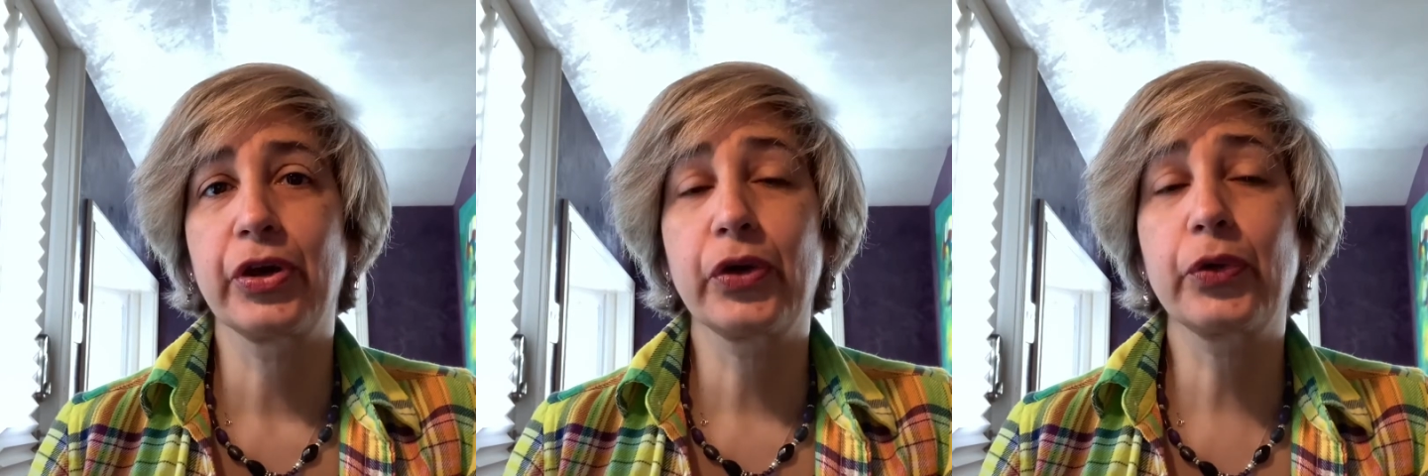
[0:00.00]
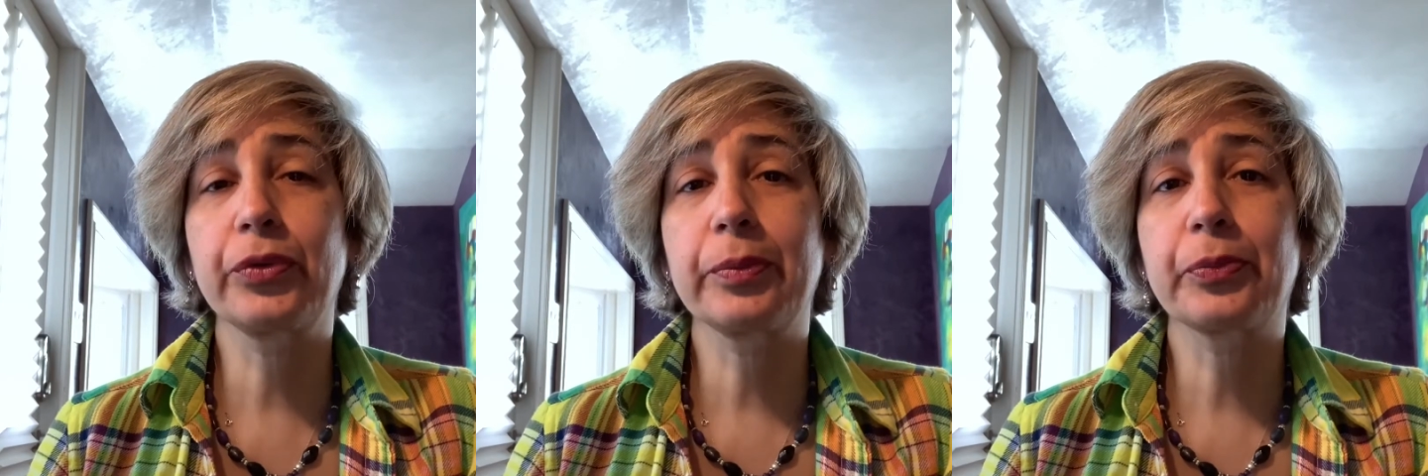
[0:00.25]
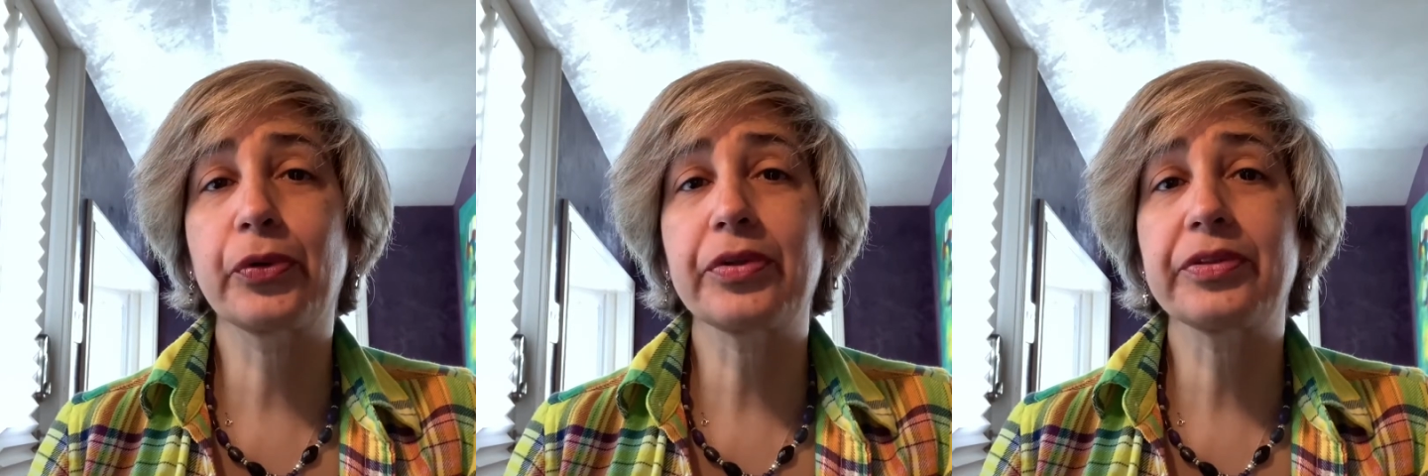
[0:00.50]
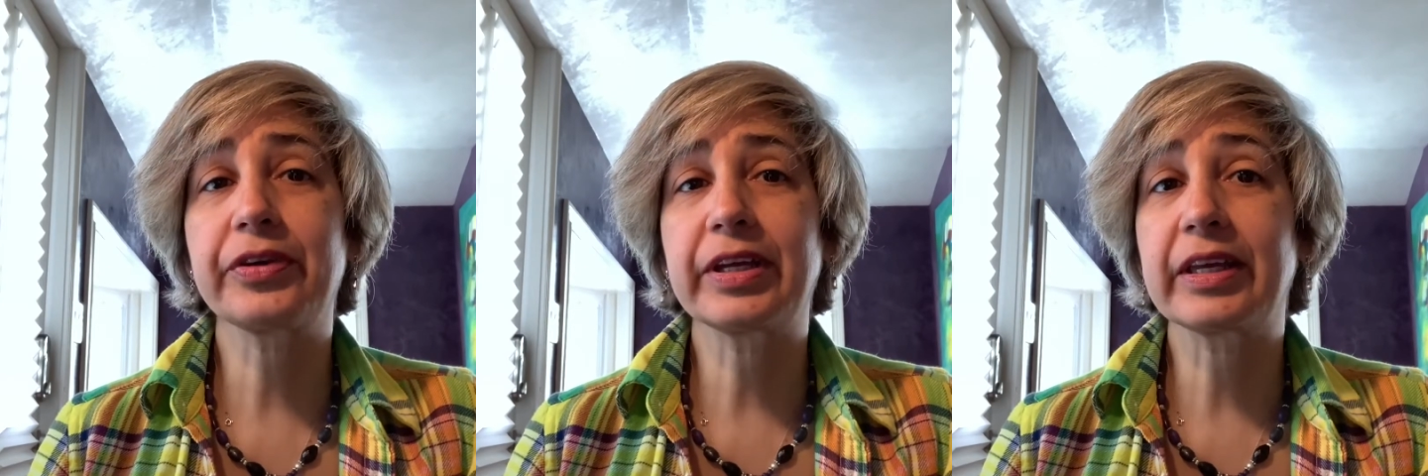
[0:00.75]
who report
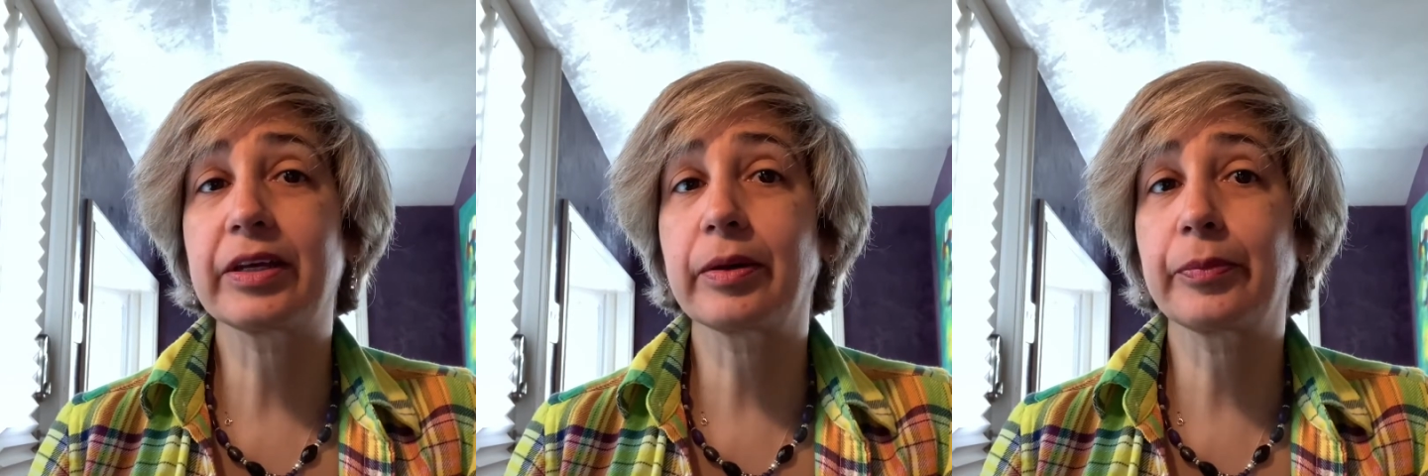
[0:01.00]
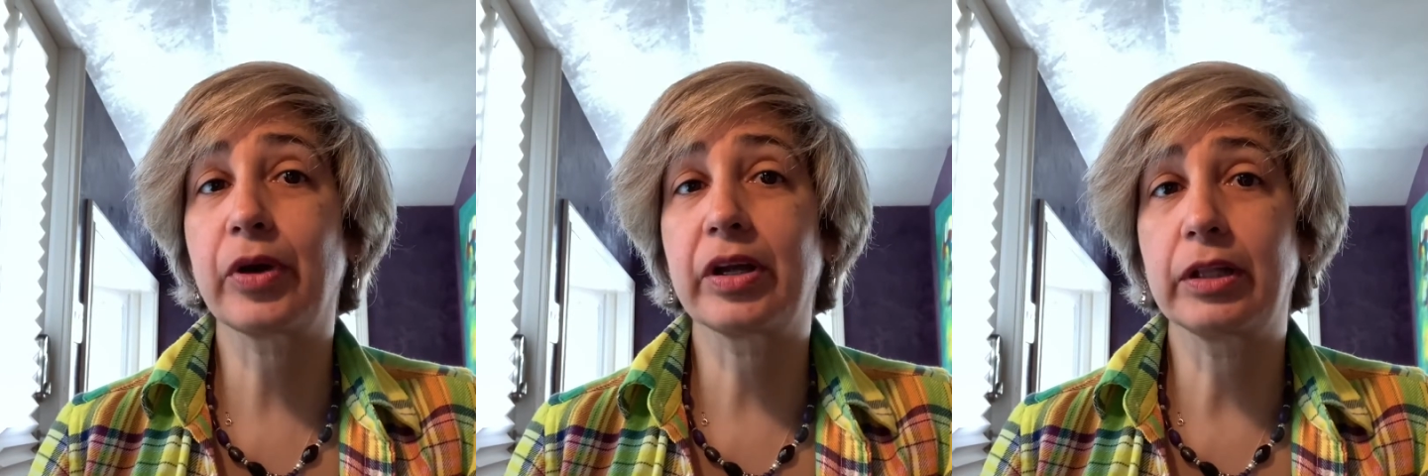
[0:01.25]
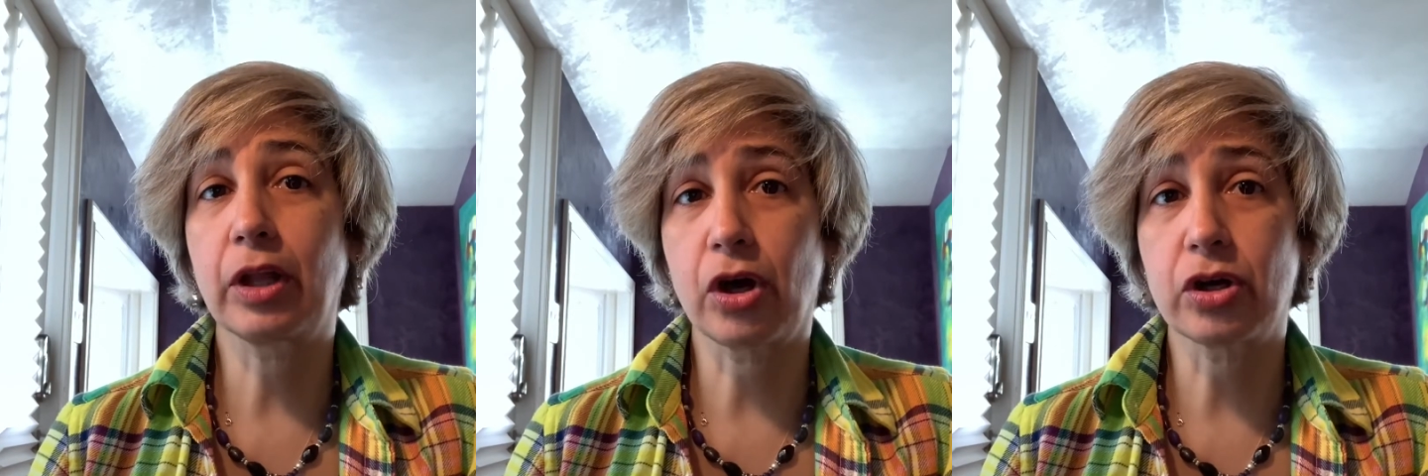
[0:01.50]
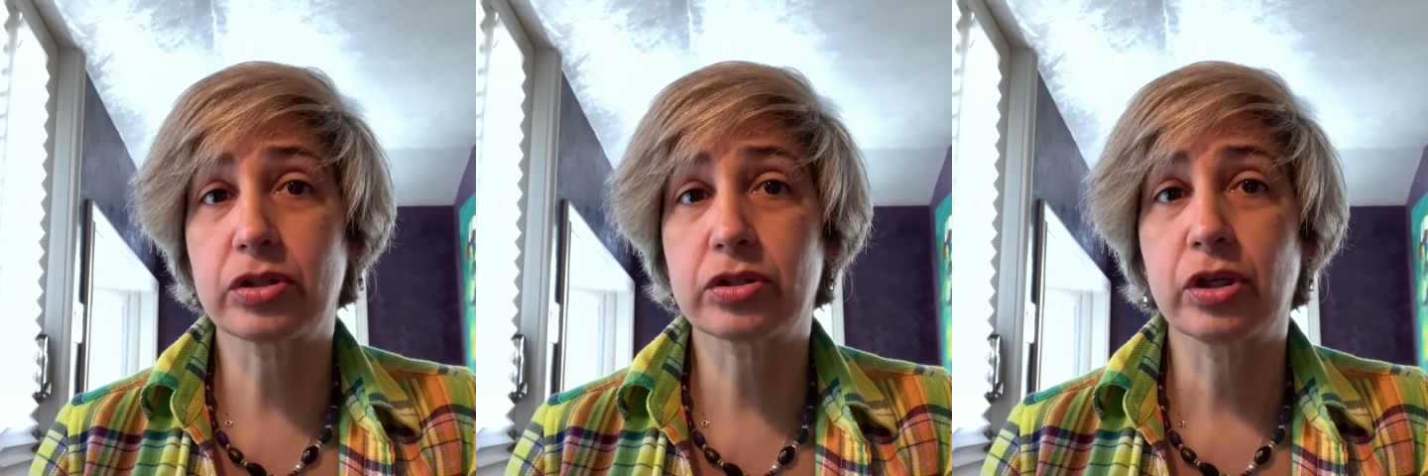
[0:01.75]
their income and
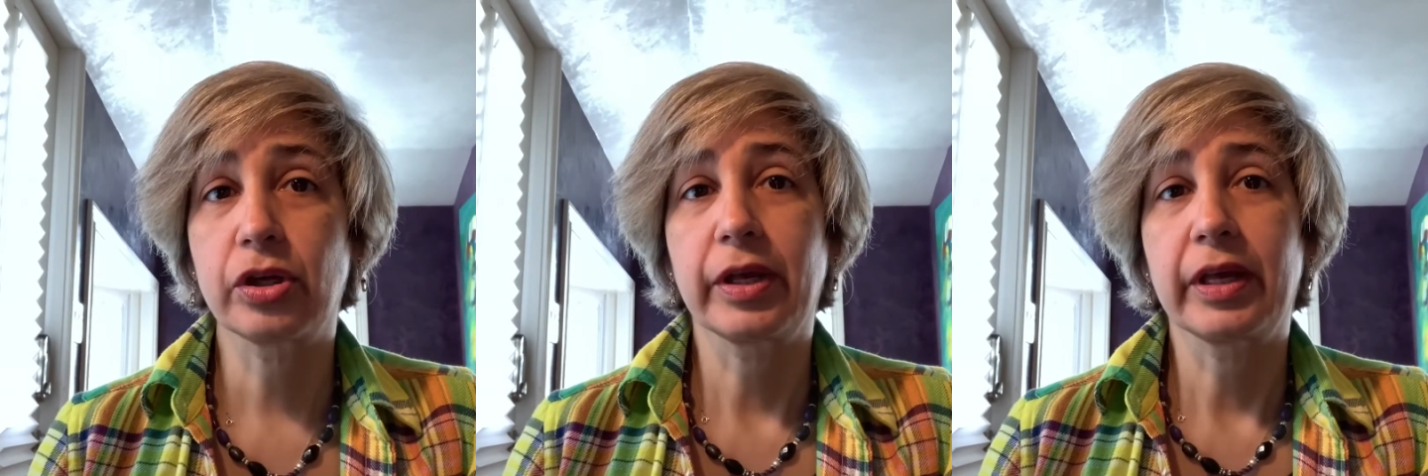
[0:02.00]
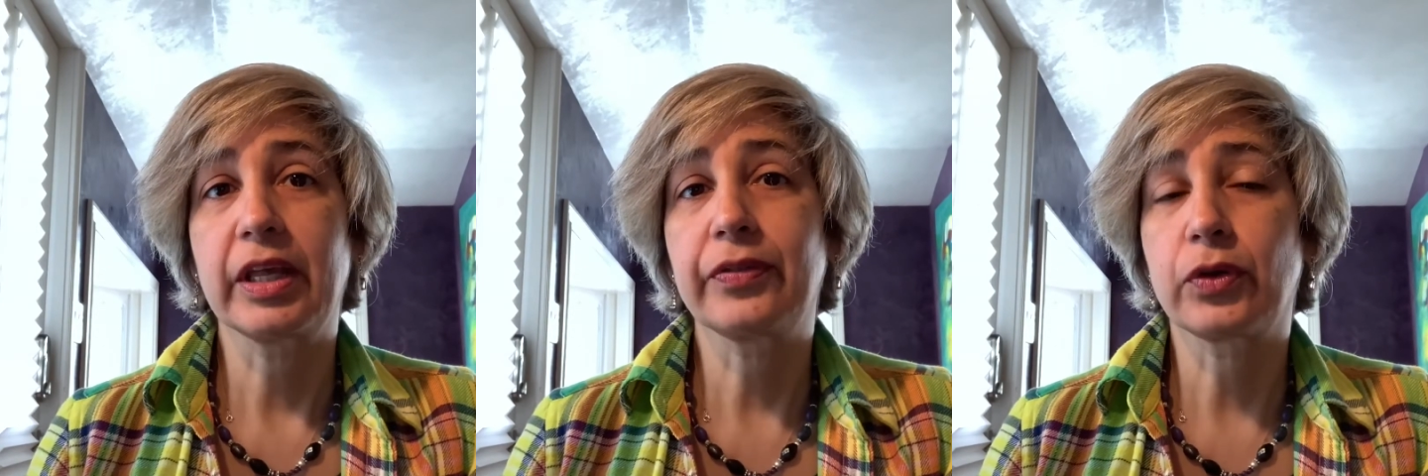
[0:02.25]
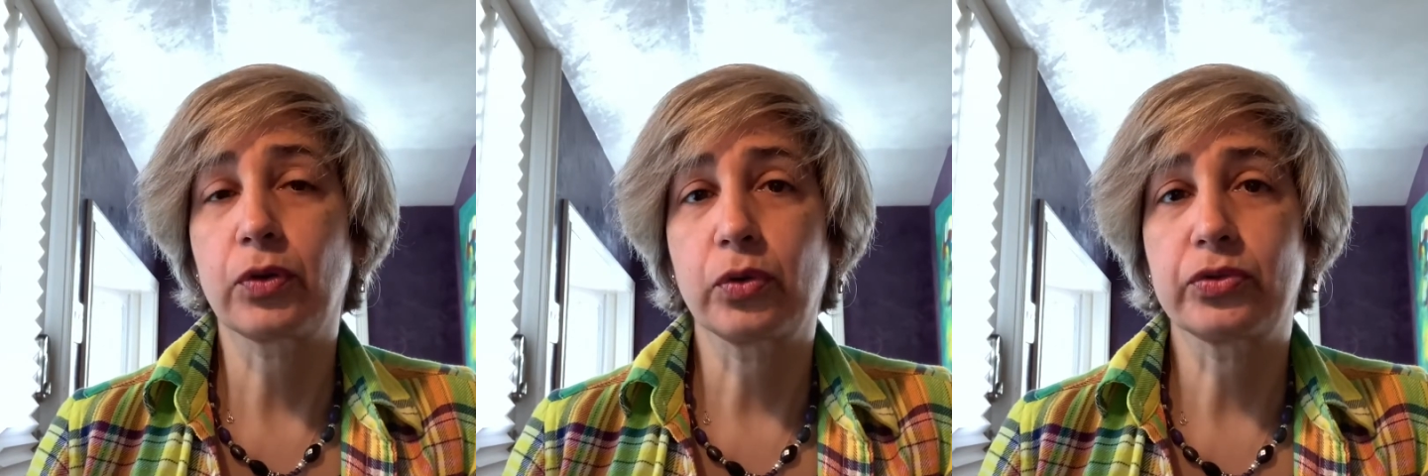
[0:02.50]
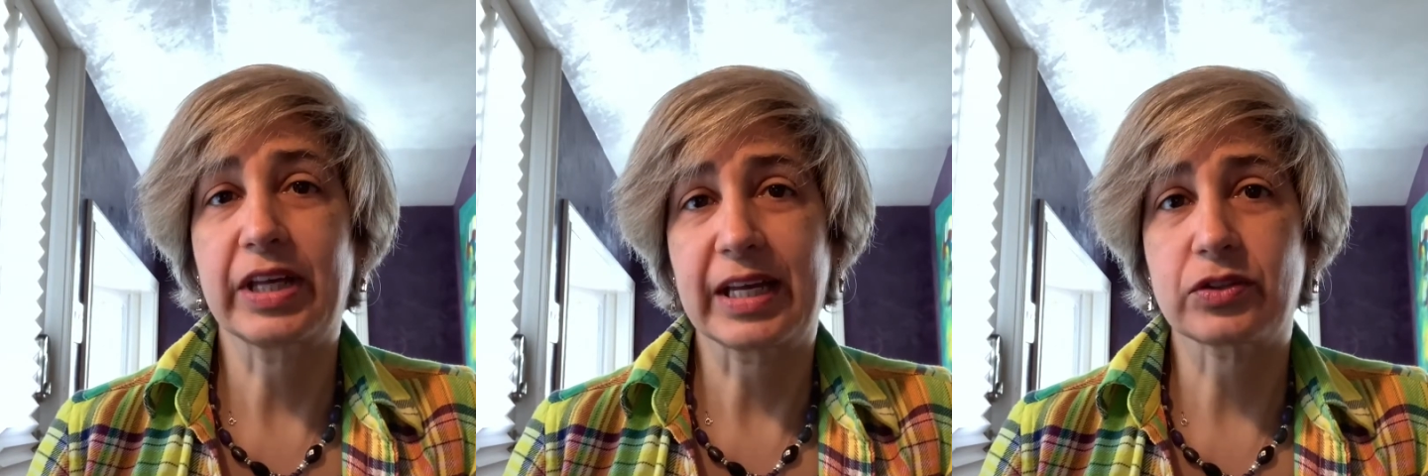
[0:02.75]
loss in their
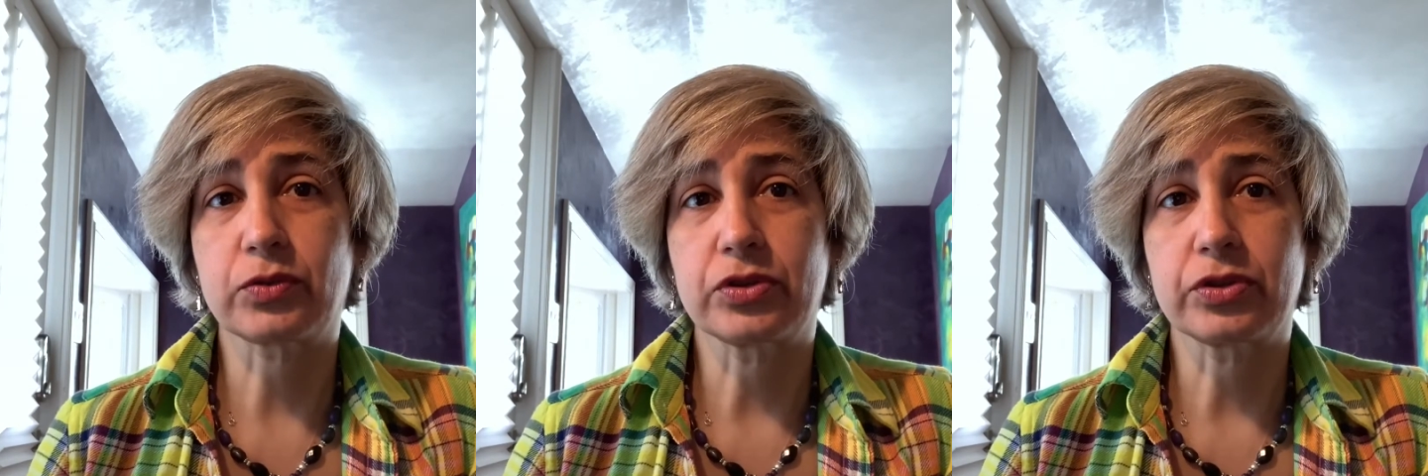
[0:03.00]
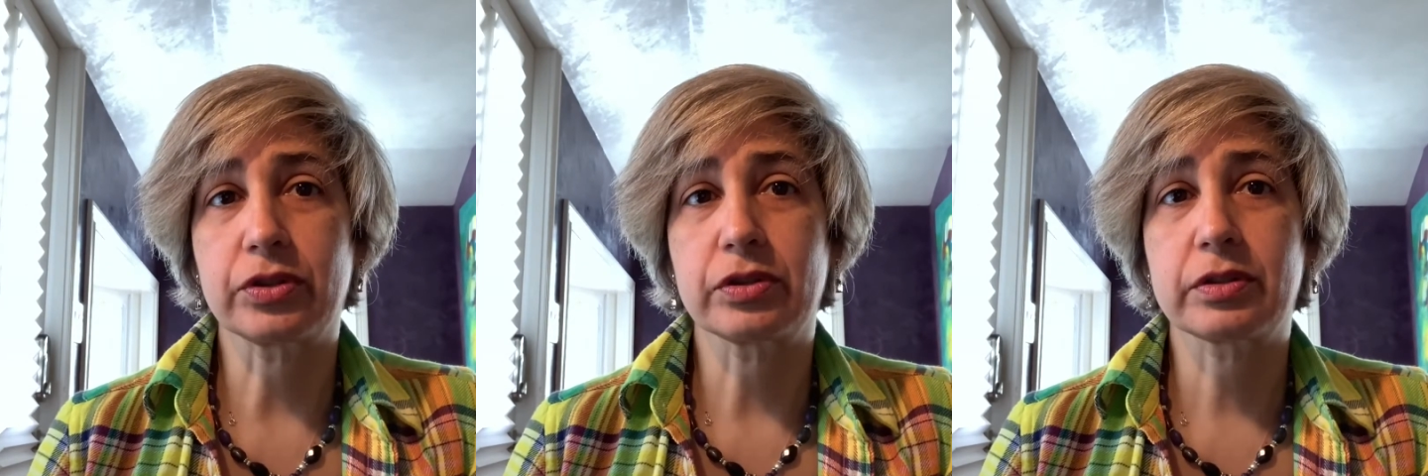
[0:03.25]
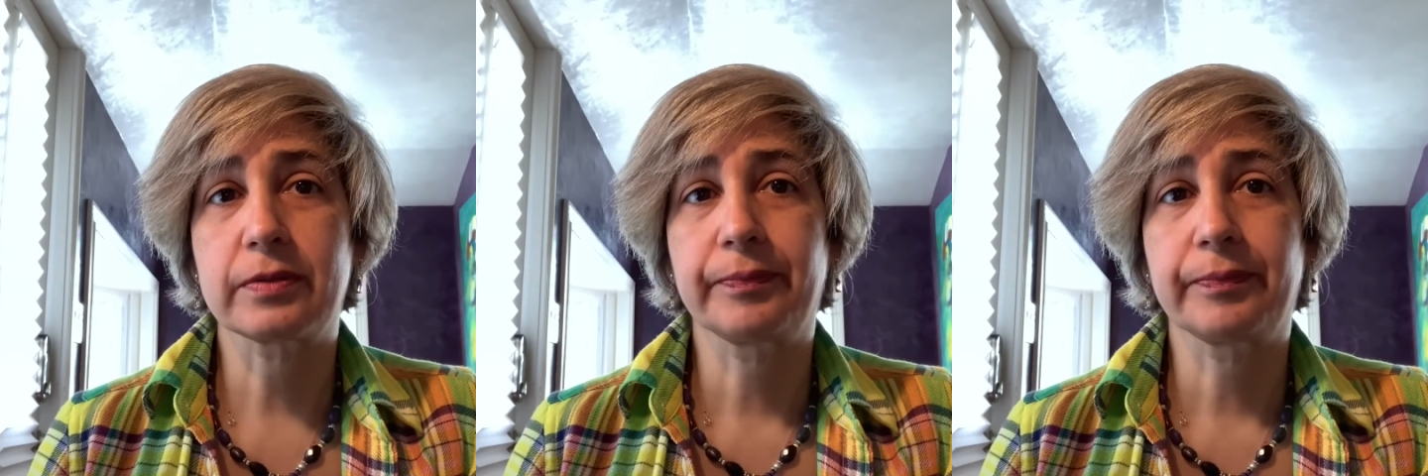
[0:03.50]
own tax returns.